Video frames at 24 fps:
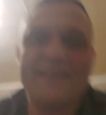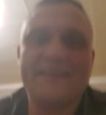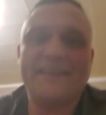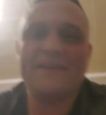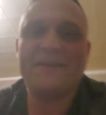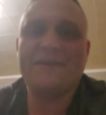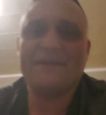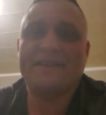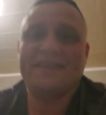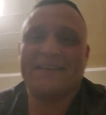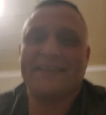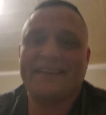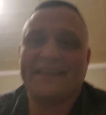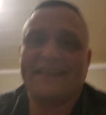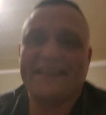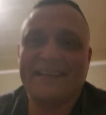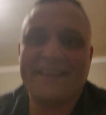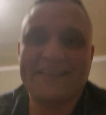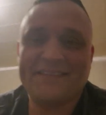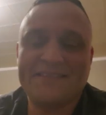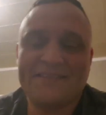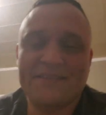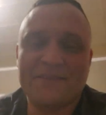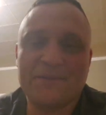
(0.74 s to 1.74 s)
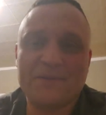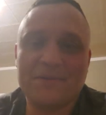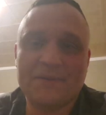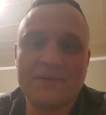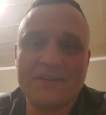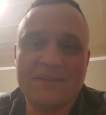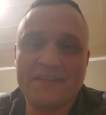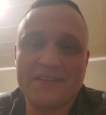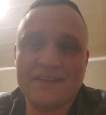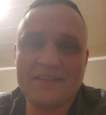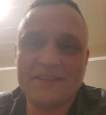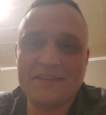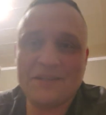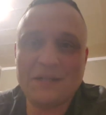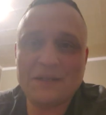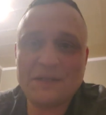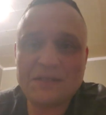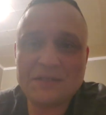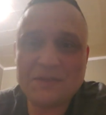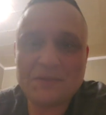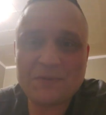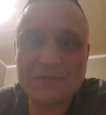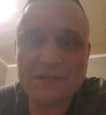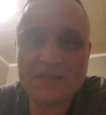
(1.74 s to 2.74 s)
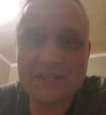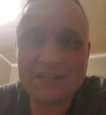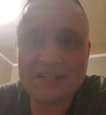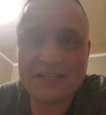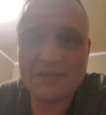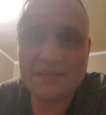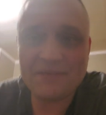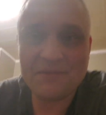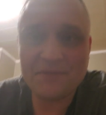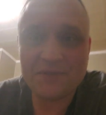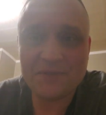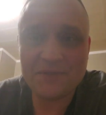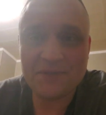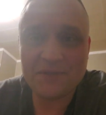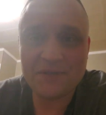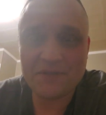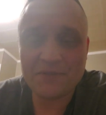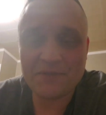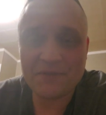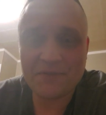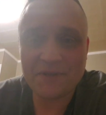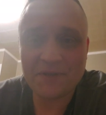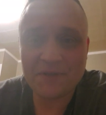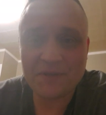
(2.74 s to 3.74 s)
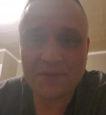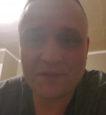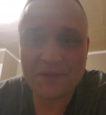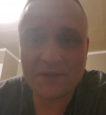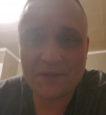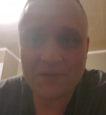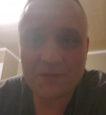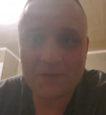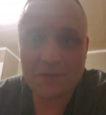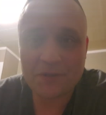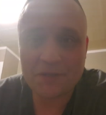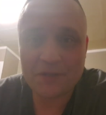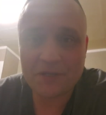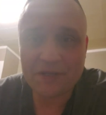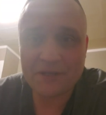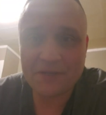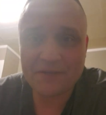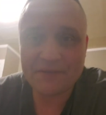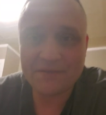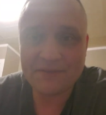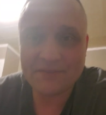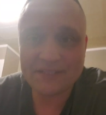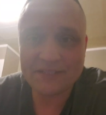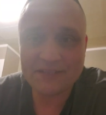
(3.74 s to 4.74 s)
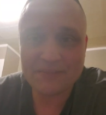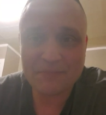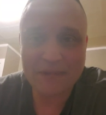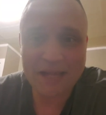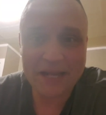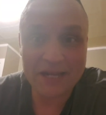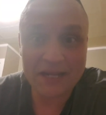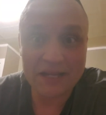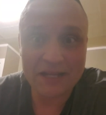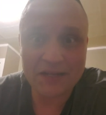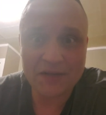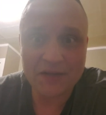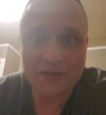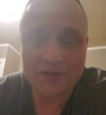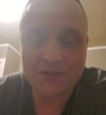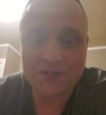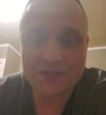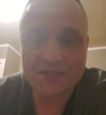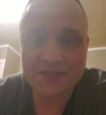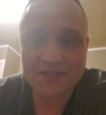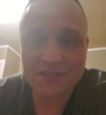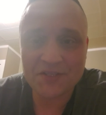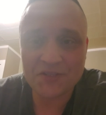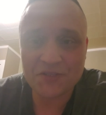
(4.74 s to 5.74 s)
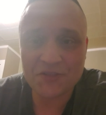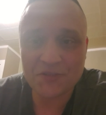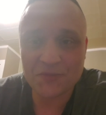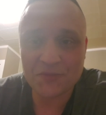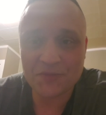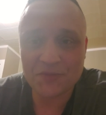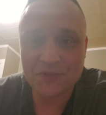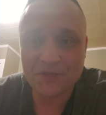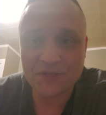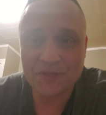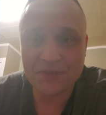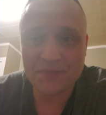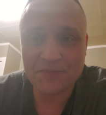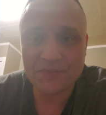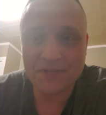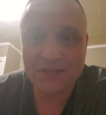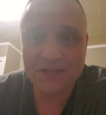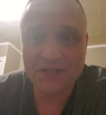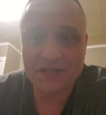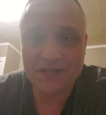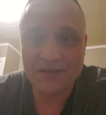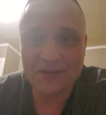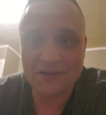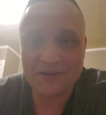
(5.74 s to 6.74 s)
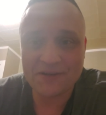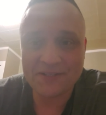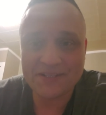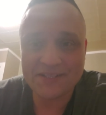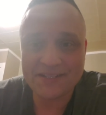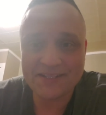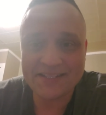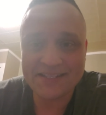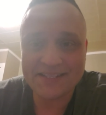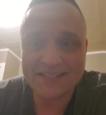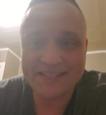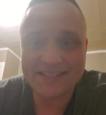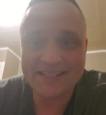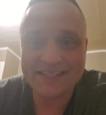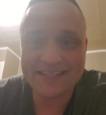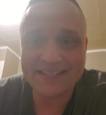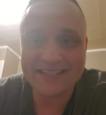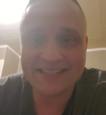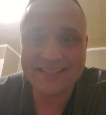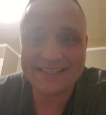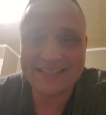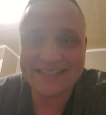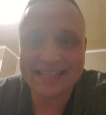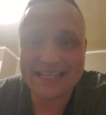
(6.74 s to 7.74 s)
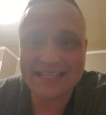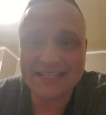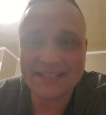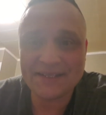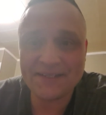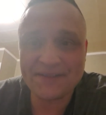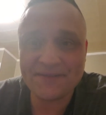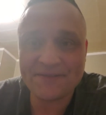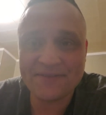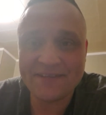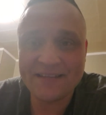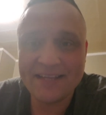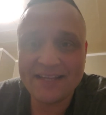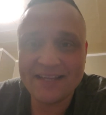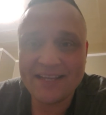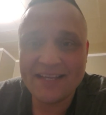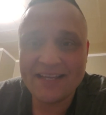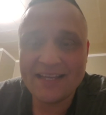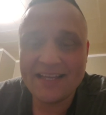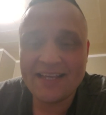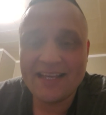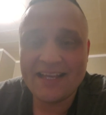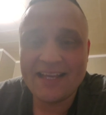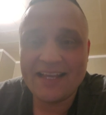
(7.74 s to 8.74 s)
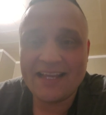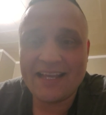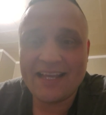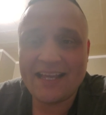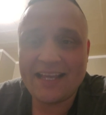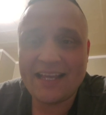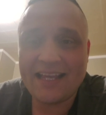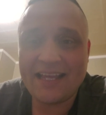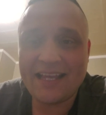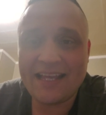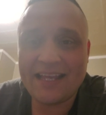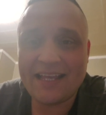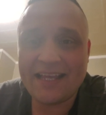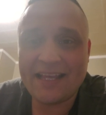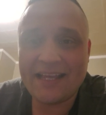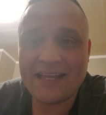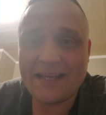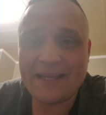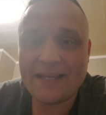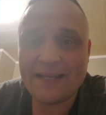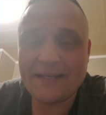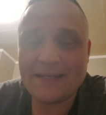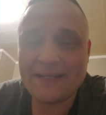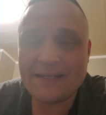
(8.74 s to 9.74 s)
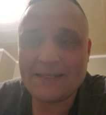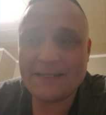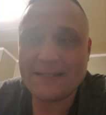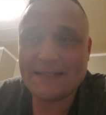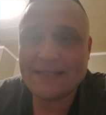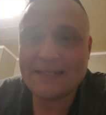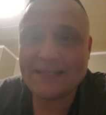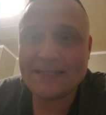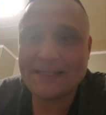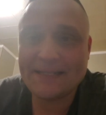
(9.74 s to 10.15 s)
Okay, guys. So, just wanted to do another video here on dismantling narcissism, being a narcissistic detective, and